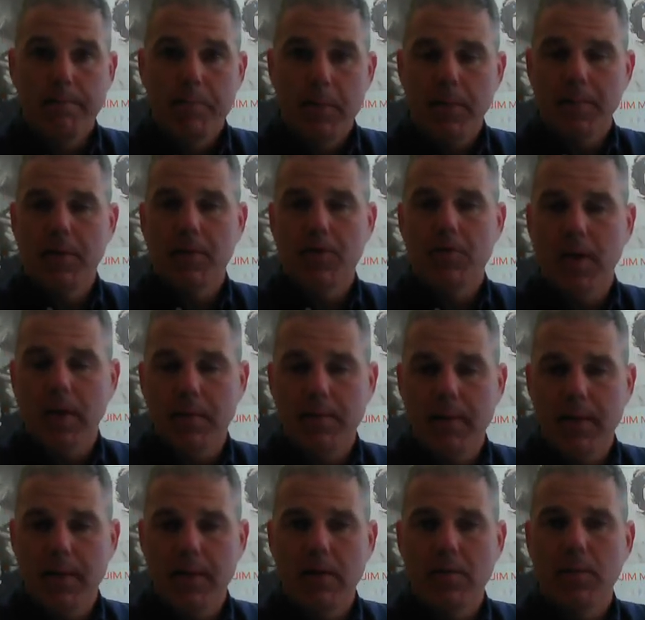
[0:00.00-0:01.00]
maybe a direct
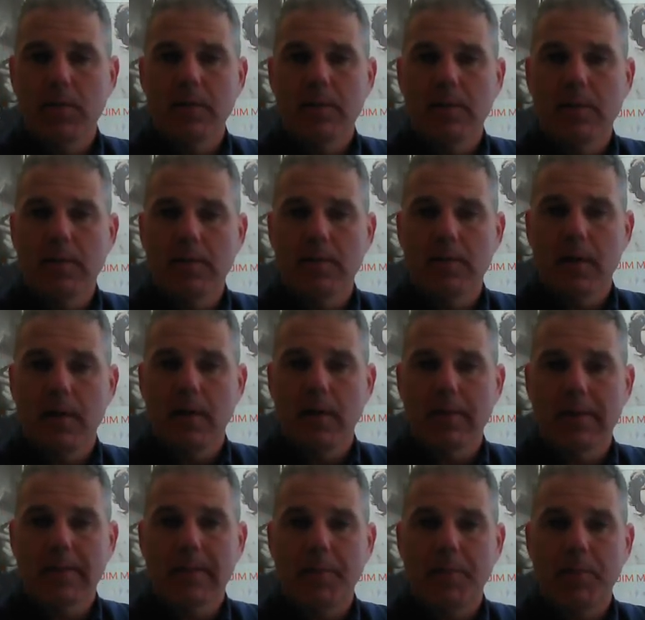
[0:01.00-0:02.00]
mailing was
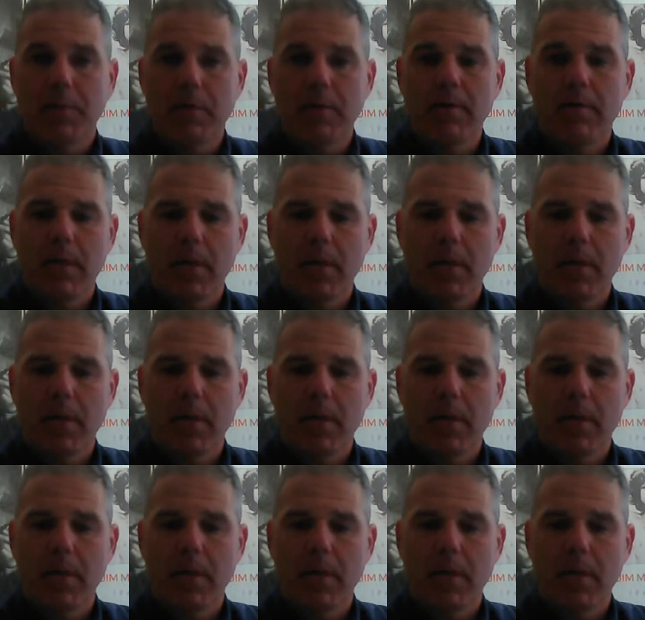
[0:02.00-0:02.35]
separate.